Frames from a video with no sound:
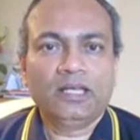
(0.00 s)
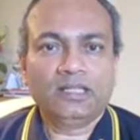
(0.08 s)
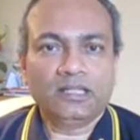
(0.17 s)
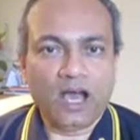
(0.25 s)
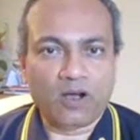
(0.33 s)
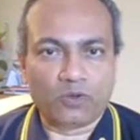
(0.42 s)

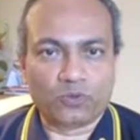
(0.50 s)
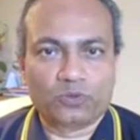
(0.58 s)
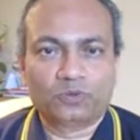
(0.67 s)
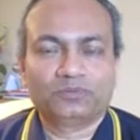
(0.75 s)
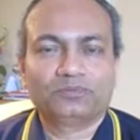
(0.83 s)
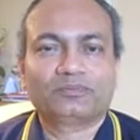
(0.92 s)
Now,
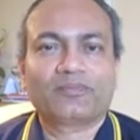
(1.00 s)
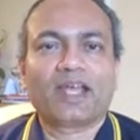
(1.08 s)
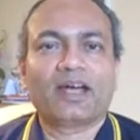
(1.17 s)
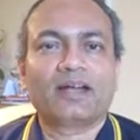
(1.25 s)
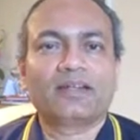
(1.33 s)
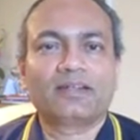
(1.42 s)

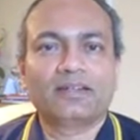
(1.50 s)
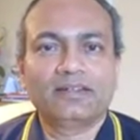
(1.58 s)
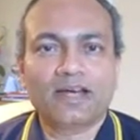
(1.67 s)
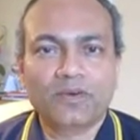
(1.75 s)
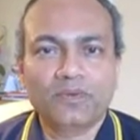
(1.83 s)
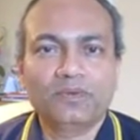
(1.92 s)
until
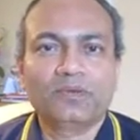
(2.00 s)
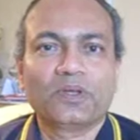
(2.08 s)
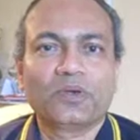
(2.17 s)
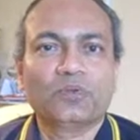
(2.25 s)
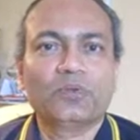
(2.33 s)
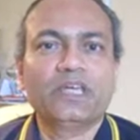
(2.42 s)
now,
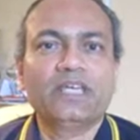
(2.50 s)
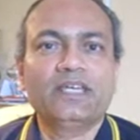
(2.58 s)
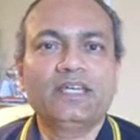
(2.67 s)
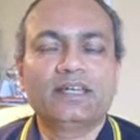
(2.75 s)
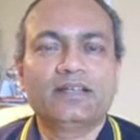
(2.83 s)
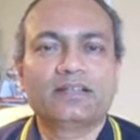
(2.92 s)

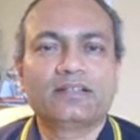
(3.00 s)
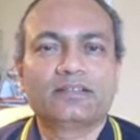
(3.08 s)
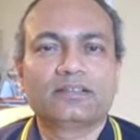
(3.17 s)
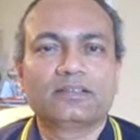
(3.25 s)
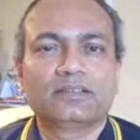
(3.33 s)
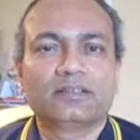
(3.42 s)
we
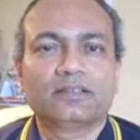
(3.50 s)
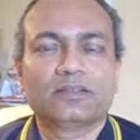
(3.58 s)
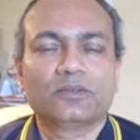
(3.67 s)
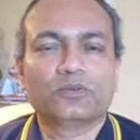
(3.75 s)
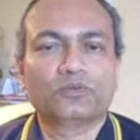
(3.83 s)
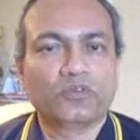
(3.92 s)

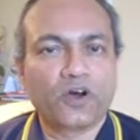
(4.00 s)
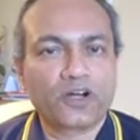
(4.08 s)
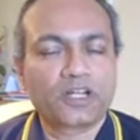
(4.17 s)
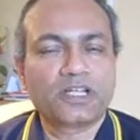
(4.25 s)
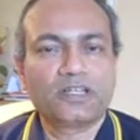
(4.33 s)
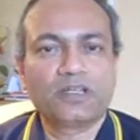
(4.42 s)

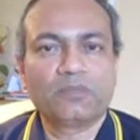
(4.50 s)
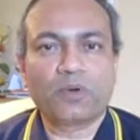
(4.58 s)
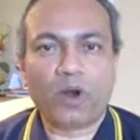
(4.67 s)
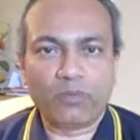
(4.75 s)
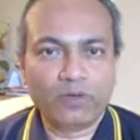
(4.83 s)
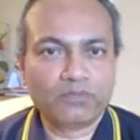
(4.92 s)
worked in the
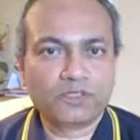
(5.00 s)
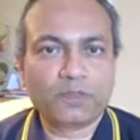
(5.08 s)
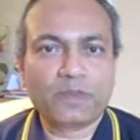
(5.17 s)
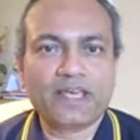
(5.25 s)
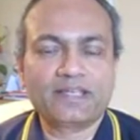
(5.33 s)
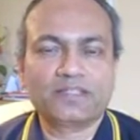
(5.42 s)
problem
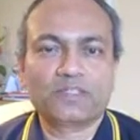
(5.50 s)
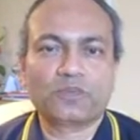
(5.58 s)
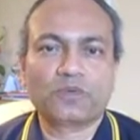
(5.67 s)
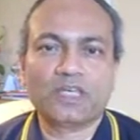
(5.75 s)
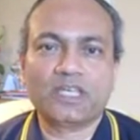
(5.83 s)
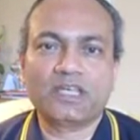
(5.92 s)
space,
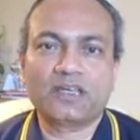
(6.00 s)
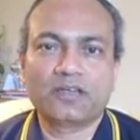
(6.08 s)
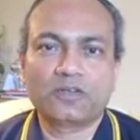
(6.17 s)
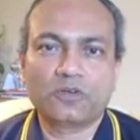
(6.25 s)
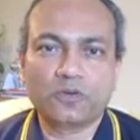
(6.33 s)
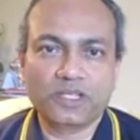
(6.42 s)
we
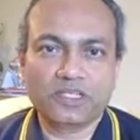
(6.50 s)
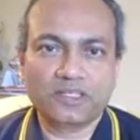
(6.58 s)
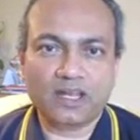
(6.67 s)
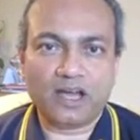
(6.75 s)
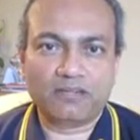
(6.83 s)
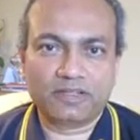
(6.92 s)
quizzed
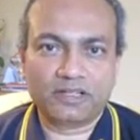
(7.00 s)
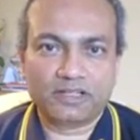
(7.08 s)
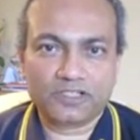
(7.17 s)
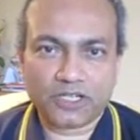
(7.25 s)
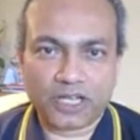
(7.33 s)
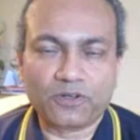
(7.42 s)
our
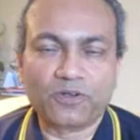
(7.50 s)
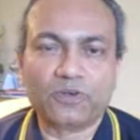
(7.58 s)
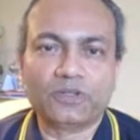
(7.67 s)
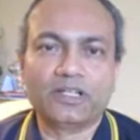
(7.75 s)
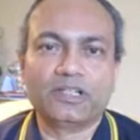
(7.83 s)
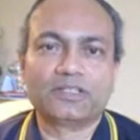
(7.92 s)

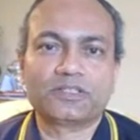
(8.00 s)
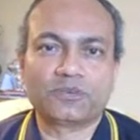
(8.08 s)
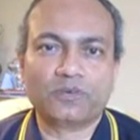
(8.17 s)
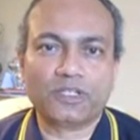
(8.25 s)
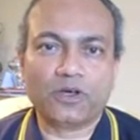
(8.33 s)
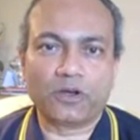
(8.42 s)
stakeholders,
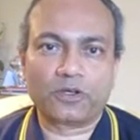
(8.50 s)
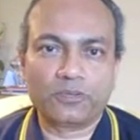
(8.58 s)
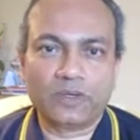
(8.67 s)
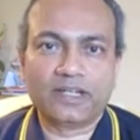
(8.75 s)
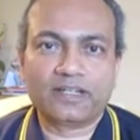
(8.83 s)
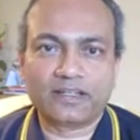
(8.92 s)
we
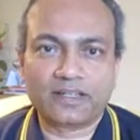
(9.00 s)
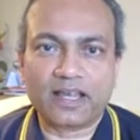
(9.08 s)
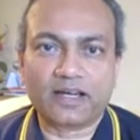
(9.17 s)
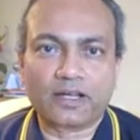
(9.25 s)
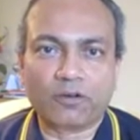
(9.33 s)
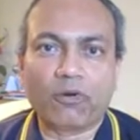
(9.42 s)
documented their
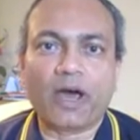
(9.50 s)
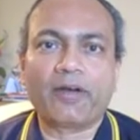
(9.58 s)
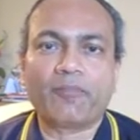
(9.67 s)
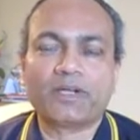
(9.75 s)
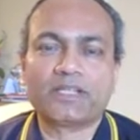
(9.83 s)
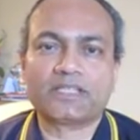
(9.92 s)

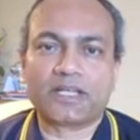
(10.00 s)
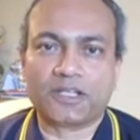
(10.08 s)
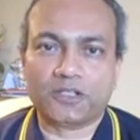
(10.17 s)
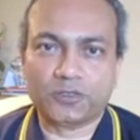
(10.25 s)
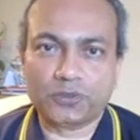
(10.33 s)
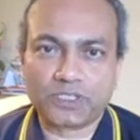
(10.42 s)
requirements in a
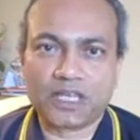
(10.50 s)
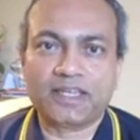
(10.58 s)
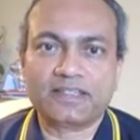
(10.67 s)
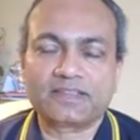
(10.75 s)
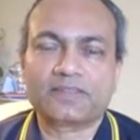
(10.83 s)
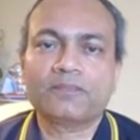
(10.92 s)
use
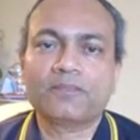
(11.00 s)
case,